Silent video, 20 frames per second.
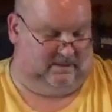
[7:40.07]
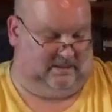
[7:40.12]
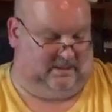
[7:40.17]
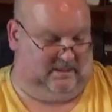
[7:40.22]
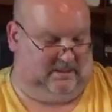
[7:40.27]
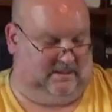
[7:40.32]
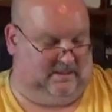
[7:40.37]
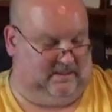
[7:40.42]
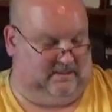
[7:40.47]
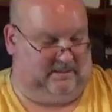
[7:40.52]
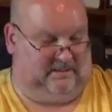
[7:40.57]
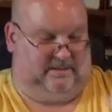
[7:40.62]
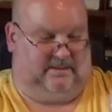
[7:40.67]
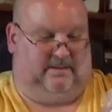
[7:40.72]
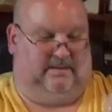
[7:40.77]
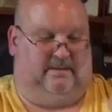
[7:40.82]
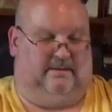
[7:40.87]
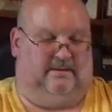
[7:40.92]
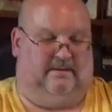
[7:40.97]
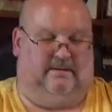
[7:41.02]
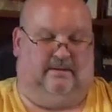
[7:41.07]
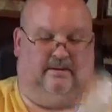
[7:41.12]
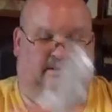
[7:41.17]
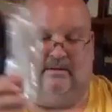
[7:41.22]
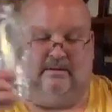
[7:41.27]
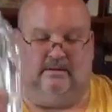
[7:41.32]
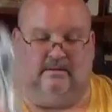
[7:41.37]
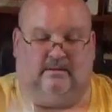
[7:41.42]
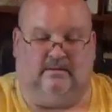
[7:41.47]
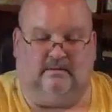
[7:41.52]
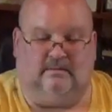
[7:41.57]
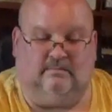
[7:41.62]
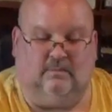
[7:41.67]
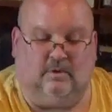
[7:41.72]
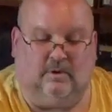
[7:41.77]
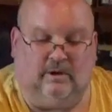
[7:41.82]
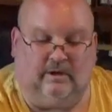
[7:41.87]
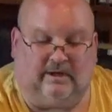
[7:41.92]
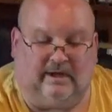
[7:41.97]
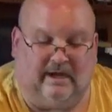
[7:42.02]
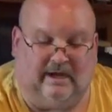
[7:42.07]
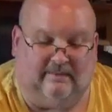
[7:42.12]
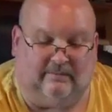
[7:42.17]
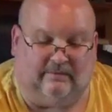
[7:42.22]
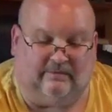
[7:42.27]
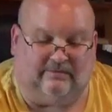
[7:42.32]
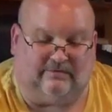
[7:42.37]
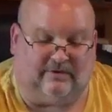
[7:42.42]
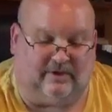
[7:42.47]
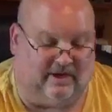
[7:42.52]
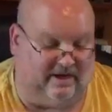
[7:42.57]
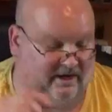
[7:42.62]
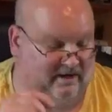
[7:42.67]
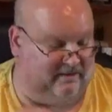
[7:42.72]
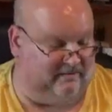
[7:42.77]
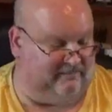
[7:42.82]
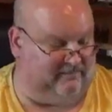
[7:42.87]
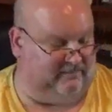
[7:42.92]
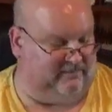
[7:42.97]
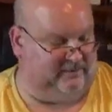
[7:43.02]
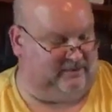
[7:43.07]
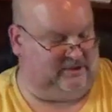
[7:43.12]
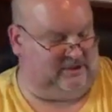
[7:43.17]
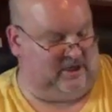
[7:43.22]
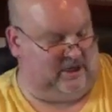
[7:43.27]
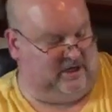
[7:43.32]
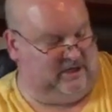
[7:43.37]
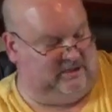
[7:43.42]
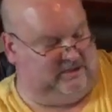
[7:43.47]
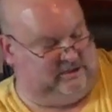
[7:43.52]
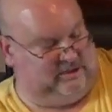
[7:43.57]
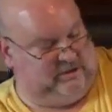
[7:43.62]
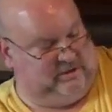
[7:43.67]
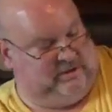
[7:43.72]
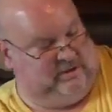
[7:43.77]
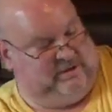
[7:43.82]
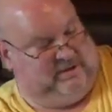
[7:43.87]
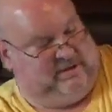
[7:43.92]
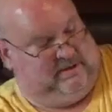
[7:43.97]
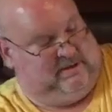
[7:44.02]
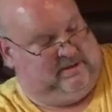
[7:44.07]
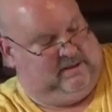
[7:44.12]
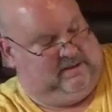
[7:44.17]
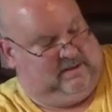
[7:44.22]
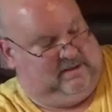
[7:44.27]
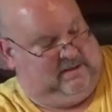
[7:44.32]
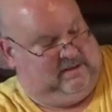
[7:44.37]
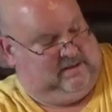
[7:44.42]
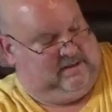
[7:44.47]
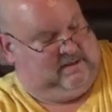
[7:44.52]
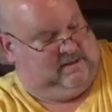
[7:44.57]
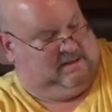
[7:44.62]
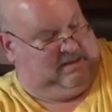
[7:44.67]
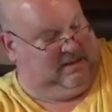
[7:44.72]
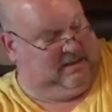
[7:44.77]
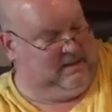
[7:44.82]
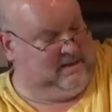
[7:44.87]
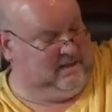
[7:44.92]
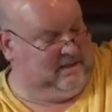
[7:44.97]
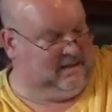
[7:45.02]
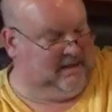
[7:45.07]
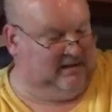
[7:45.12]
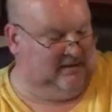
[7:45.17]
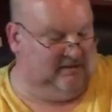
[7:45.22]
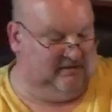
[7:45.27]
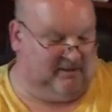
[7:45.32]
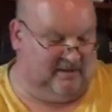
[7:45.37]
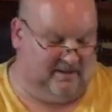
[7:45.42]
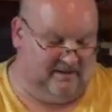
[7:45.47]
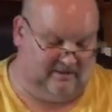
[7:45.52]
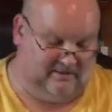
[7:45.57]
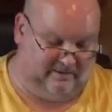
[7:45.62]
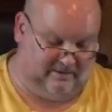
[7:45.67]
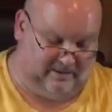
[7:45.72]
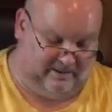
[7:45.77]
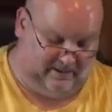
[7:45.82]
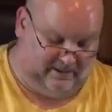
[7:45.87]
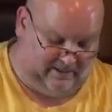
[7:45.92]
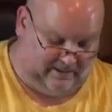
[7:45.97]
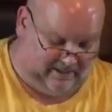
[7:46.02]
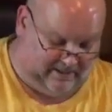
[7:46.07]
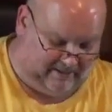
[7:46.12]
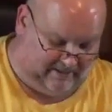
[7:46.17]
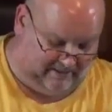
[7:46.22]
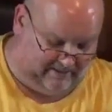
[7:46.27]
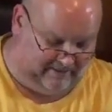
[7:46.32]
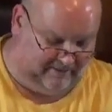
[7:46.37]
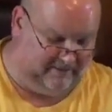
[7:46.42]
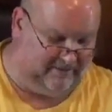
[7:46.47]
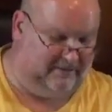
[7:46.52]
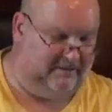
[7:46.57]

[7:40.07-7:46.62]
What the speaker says: and more cables here for the charger, and then the